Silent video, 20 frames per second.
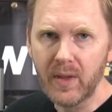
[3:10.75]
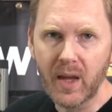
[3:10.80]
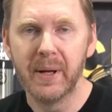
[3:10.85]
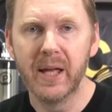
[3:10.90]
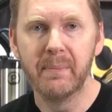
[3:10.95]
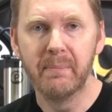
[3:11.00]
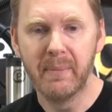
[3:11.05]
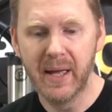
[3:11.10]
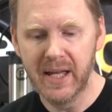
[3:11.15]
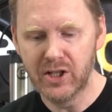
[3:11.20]
It
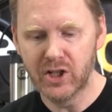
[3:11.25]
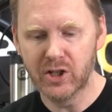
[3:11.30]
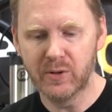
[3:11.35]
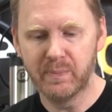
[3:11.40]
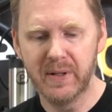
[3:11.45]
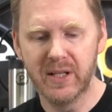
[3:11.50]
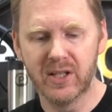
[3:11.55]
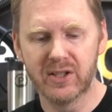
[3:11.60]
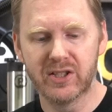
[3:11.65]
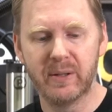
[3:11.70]
may just
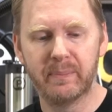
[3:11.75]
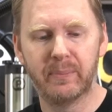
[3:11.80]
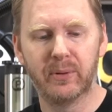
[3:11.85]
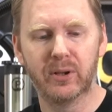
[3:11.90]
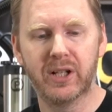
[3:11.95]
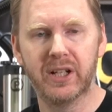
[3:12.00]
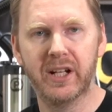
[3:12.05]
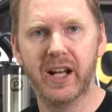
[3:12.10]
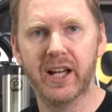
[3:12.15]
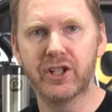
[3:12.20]
be a simple
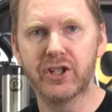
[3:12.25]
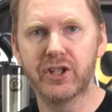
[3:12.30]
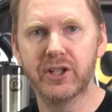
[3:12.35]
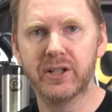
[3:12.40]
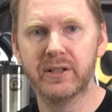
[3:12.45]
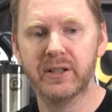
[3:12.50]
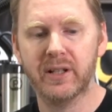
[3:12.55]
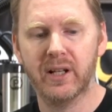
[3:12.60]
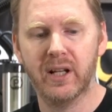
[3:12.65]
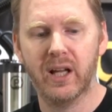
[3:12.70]

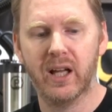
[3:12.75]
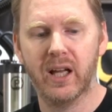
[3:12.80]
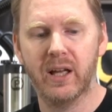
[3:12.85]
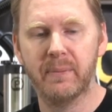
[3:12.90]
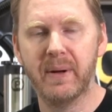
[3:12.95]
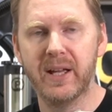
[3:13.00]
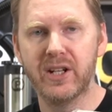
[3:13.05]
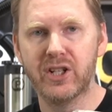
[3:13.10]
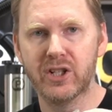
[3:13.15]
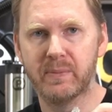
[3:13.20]
connection. It
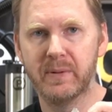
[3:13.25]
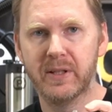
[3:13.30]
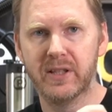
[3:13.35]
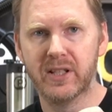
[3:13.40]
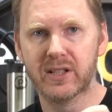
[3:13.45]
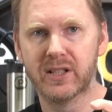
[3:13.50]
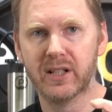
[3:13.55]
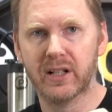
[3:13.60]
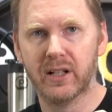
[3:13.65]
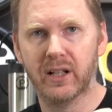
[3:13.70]
may just be
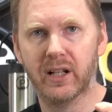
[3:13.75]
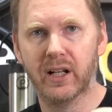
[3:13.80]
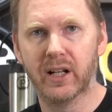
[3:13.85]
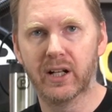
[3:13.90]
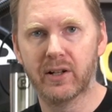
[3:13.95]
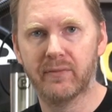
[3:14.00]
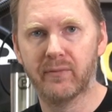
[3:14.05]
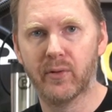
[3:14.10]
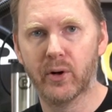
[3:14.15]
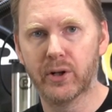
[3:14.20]
this little uh,
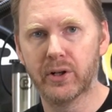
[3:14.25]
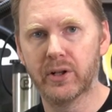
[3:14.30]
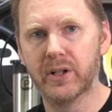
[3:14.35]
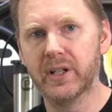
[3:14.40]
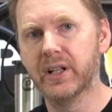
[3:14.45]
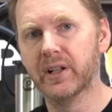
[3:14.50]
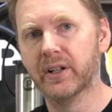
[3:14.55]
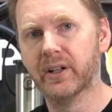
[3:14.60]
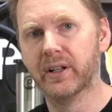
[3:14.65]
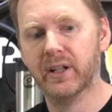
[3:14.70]
converter
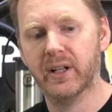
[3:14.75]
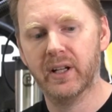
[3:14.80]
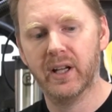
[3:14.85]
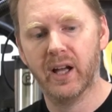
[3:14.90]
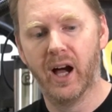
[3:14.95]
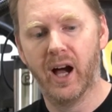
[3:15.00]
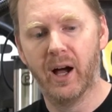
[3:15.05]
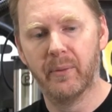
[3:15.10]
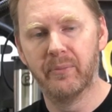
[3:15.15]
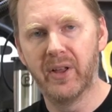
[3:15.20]
here
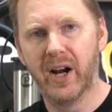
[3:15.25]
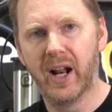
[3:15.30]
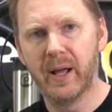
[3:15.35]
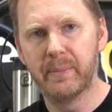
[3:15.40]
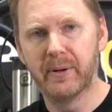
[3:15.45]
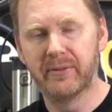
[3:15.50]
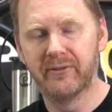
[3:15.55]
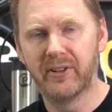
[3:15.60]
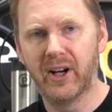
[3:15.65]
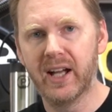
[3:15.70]
um, that I
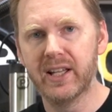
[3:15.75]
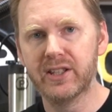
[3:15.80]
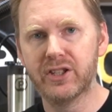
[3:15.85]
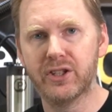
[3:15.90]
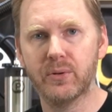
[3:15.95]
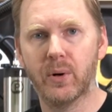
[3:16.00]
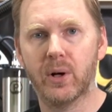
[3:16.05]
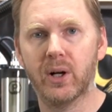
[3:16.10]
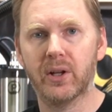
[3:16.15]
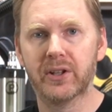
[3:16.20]
provide
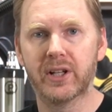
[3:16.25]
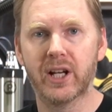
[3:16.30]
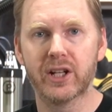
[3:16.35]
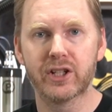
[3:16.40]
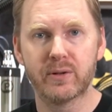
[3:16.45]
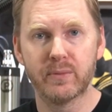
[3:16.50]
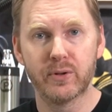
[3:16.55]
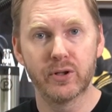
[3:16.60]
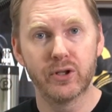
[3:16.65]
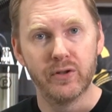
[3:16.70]
to all the
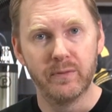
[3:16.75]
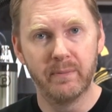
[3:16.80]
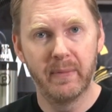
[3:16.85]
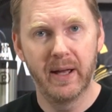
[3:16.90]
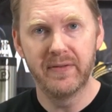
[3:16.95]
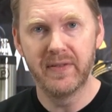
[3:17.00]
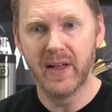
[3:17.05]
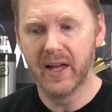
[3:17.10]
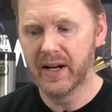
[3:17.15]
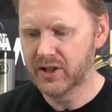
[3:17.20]
customers who've
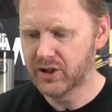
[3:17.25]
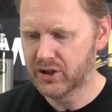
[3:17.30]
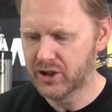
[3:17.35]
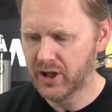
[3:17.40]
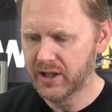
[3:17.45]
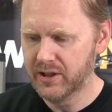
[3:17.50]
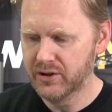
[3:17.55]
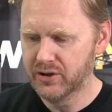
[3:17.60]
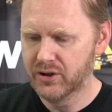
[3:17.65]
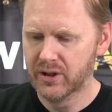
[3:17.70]
made that
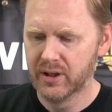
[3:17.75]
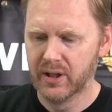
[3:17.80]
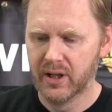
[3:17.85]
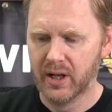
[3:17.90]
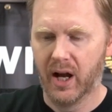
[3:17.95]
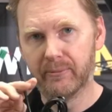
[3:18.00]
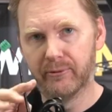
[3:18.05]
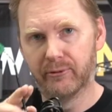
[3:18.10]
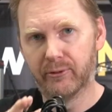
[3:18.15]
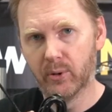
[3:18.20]
exchange
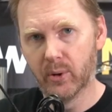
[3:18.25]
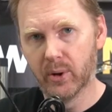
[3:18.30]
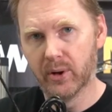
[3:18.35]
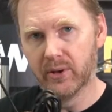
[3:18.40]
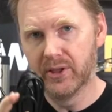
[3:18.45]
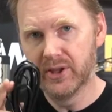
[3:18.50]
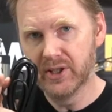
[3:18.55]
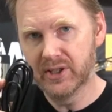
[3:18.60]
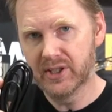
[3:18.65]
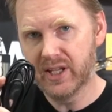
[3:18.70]
for
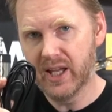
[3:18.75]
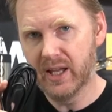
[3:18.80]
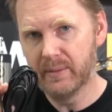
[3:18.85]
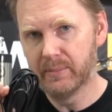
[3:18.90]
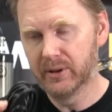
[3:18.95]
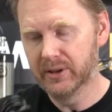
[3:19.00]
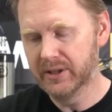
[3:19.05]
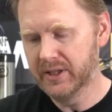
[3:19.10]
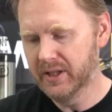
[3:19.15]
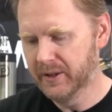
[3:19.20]
this
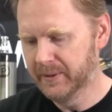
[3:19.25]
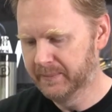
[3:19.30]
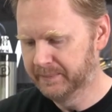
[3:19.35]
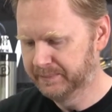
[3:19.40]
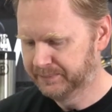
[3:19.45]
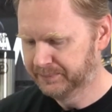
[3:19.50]
cable here.